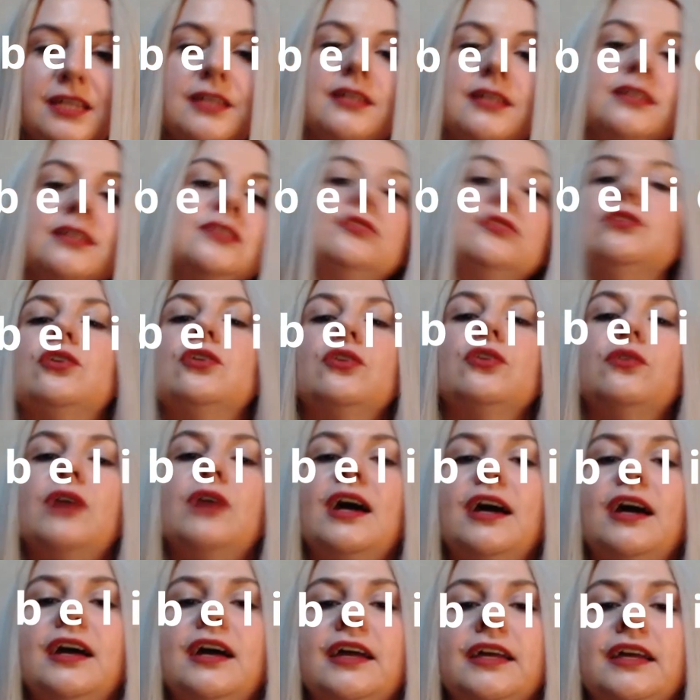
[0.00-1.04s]
So
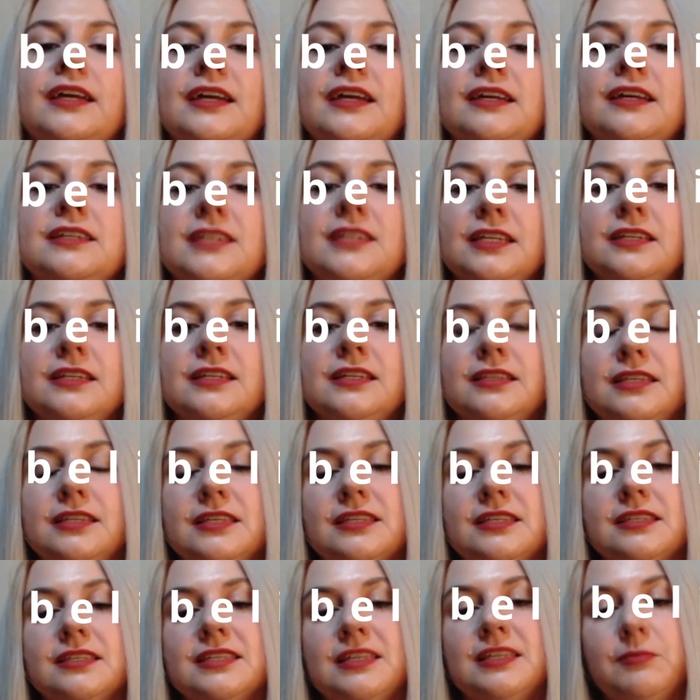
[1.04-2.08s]
I attended
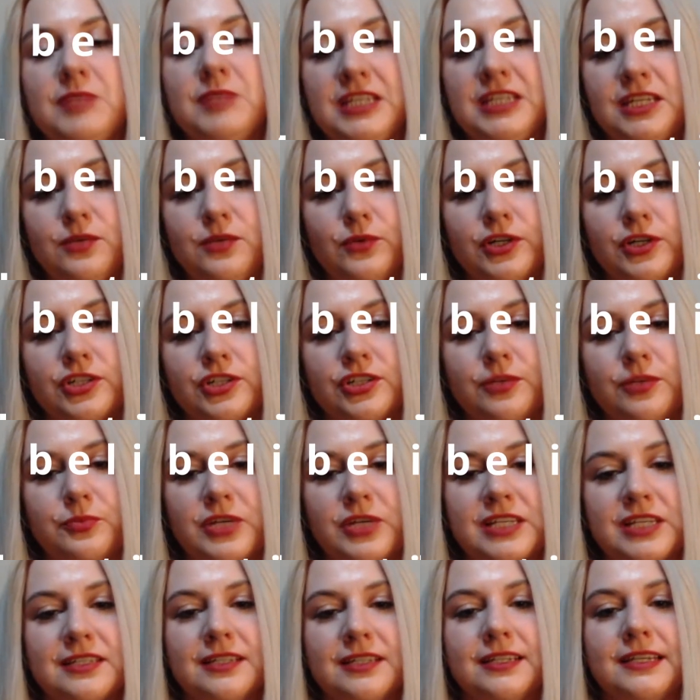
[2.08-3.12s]
this CPD workshop
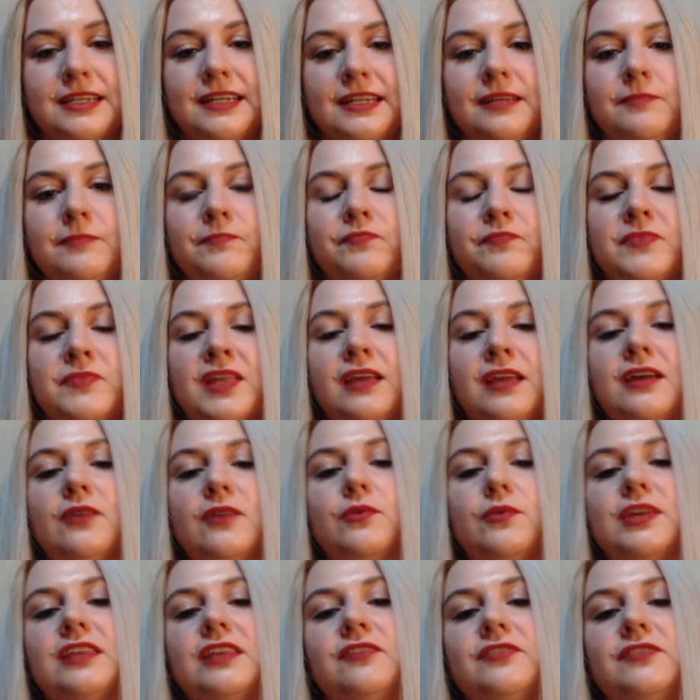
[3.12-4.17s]
recently
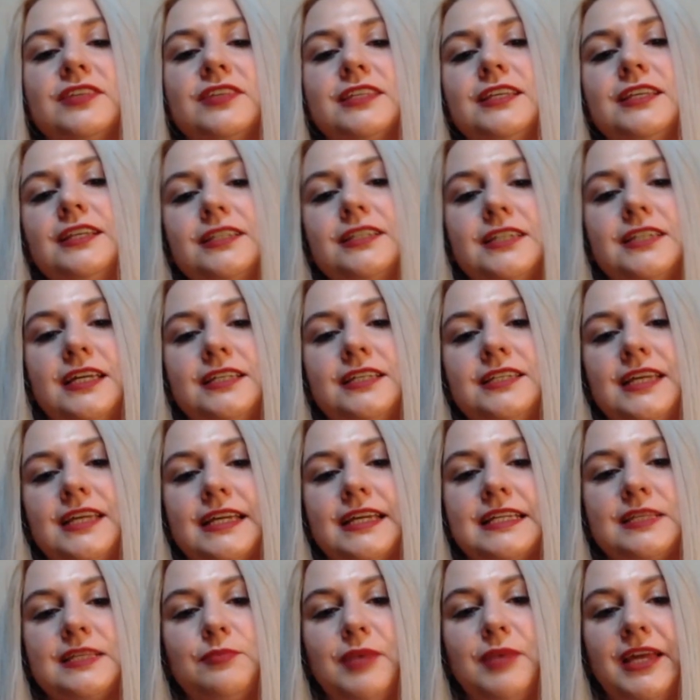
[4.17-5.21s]
where the facilitator
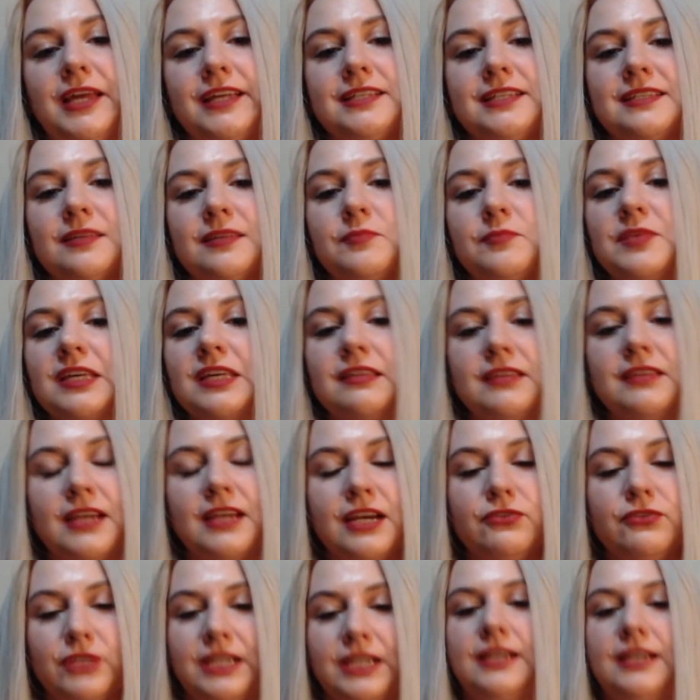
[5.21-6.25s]
explained something that I
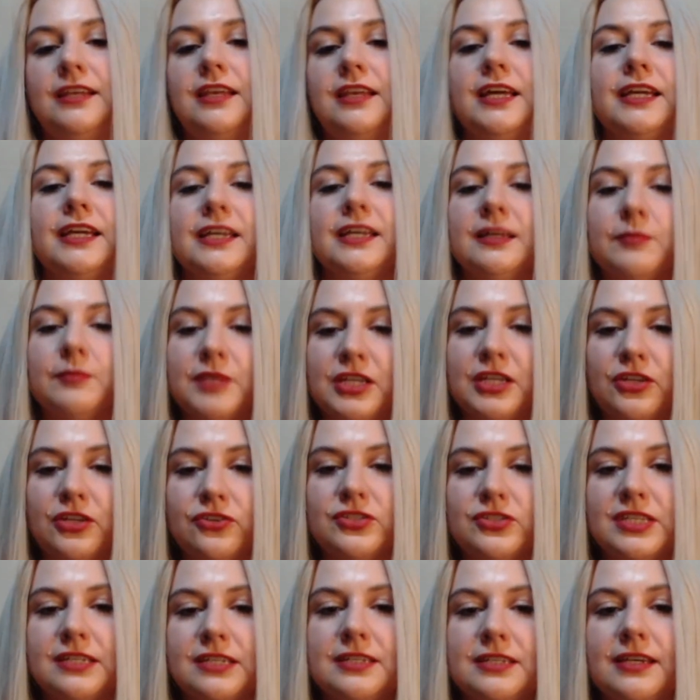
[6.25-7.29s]
really like. I'm going to
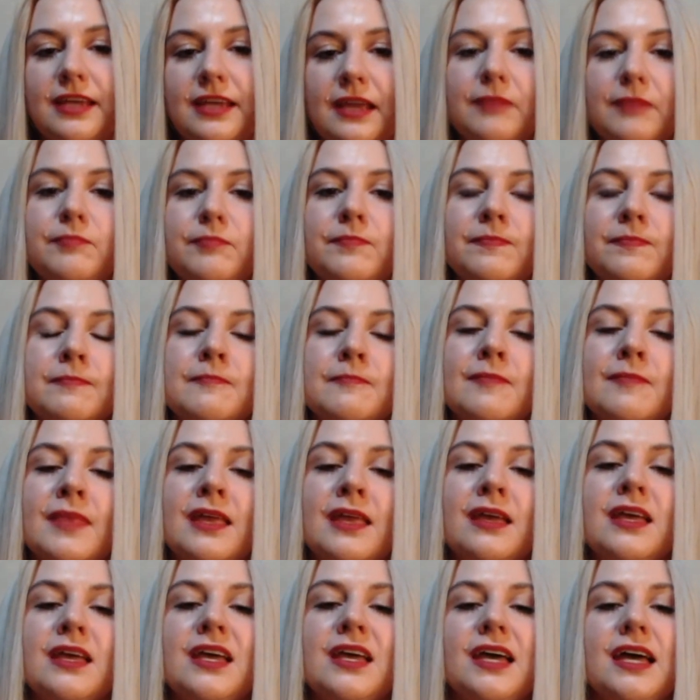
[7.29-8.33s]
use it today.
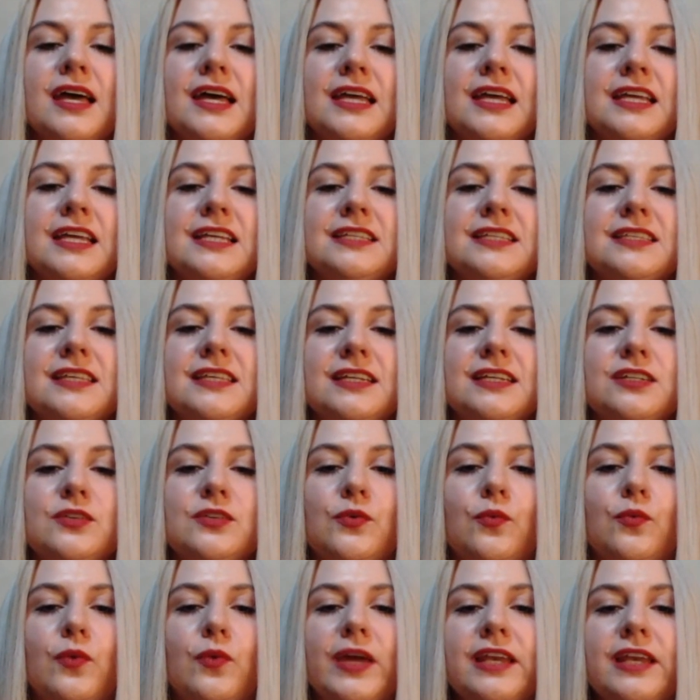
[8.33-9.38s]
Is that
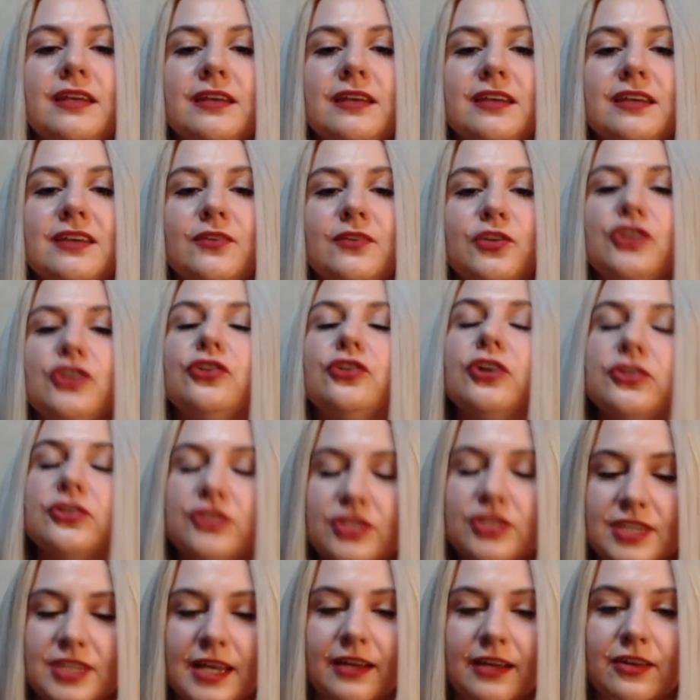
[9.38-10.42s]
when you go to
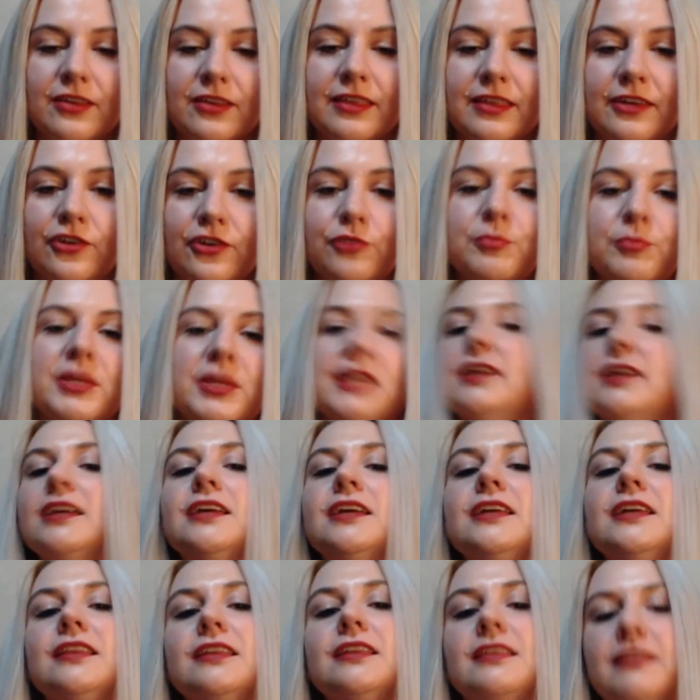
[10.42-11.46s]
psychotherapy,
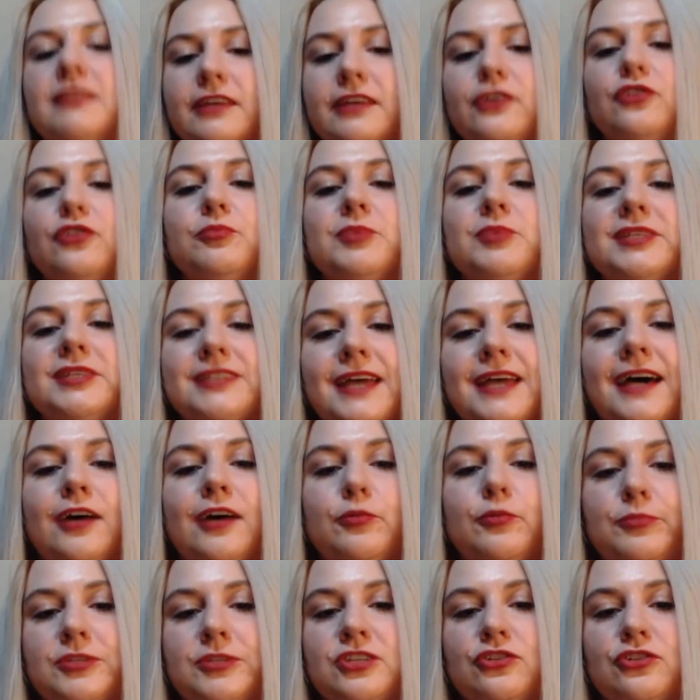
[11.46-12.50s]
the therapist
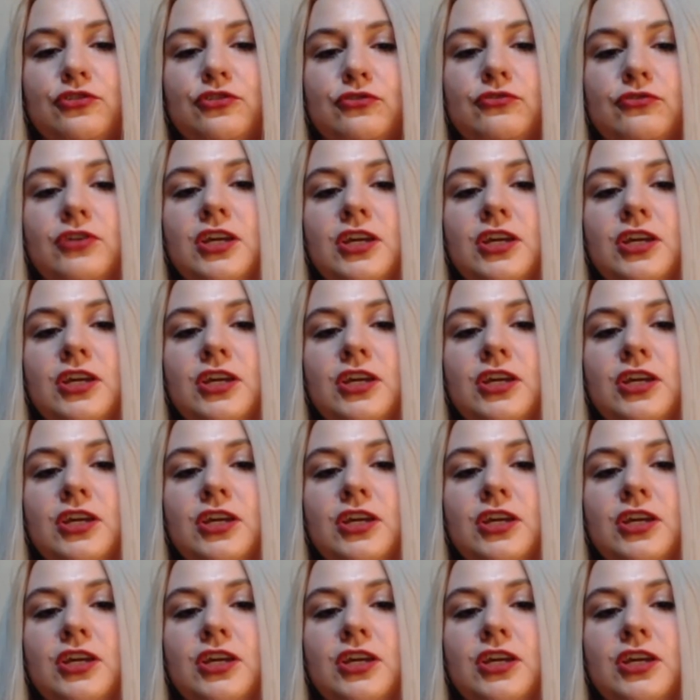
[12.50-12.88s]
helps you